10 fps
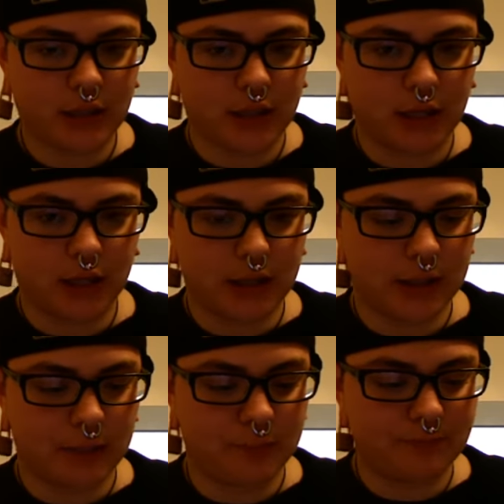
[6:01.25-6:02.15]

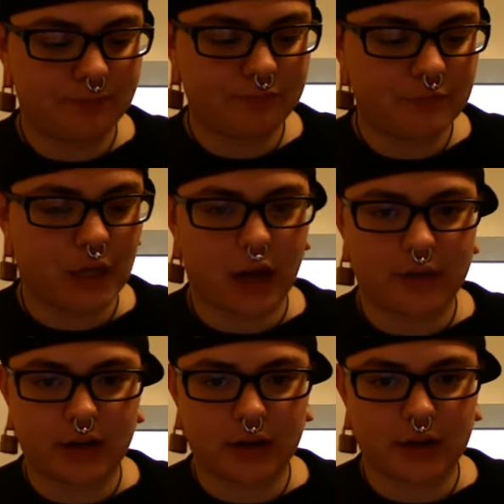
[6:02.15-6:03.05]
Um, I haven't
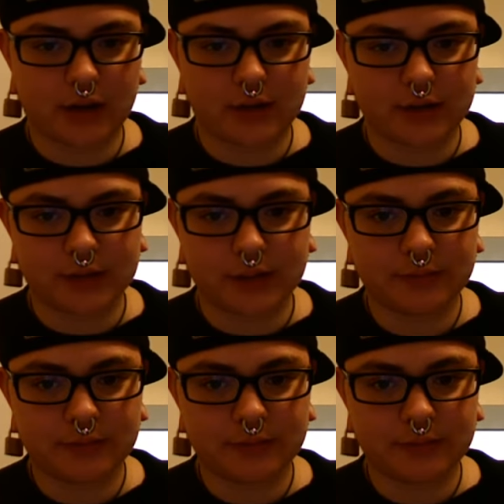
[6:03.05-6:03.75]
had any counseling.